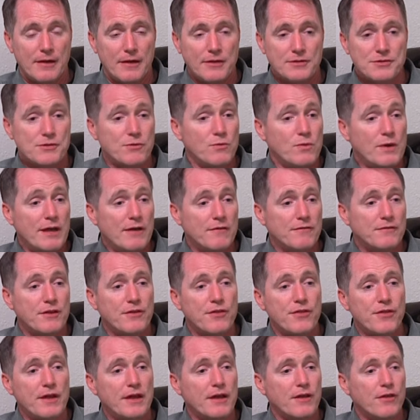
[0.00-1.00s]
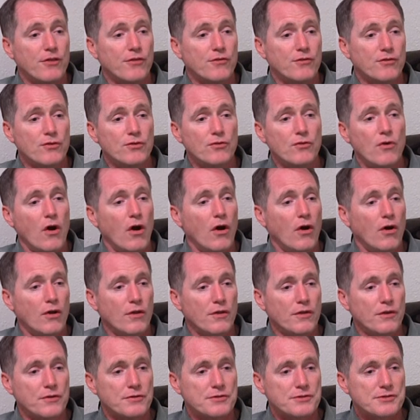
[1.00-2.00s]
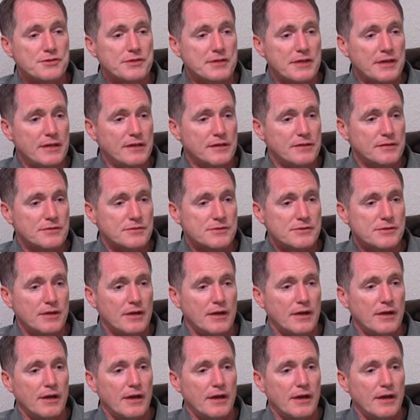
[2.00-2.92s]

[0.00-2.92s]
And so we have to think through all those things.